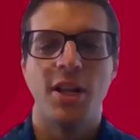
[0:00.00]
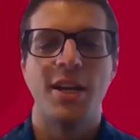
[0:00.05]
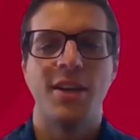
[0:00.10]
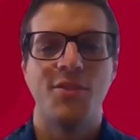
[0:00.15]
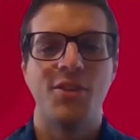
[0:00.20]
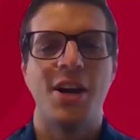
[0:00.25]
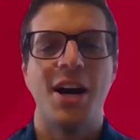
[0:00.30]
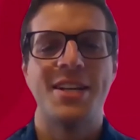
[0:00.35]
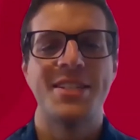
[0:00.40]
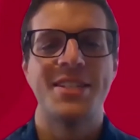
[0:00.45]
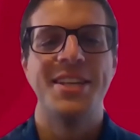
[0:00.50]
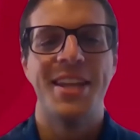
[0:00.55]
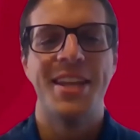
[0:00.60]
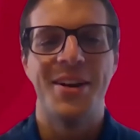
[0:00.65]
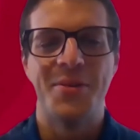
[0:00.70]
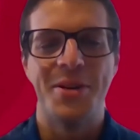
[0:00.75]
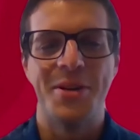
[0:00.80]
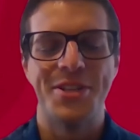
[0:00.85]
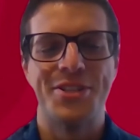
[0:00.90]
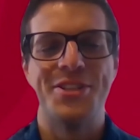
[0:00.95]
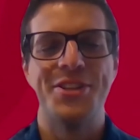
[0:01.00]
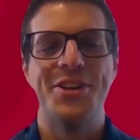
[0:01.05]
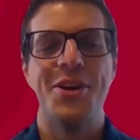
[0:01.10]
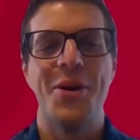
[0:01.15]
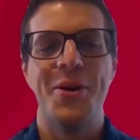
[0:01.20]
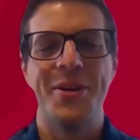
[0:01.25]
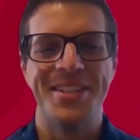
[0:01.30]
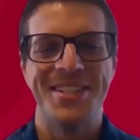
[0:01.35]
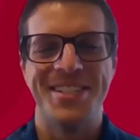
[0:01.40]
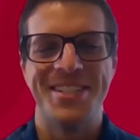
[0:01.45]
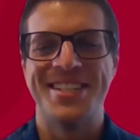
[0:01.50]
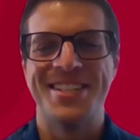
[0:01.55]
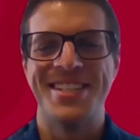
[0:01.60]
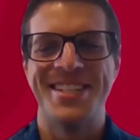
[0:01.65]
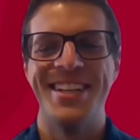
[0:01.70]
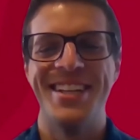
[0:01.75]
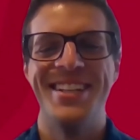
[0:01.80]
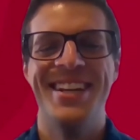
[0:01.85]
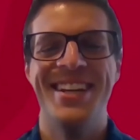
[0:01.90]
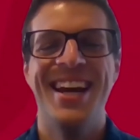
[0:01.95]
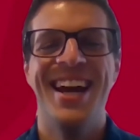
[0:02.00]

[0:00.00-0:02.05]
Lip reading: if you're asking that question, you're going to succeed.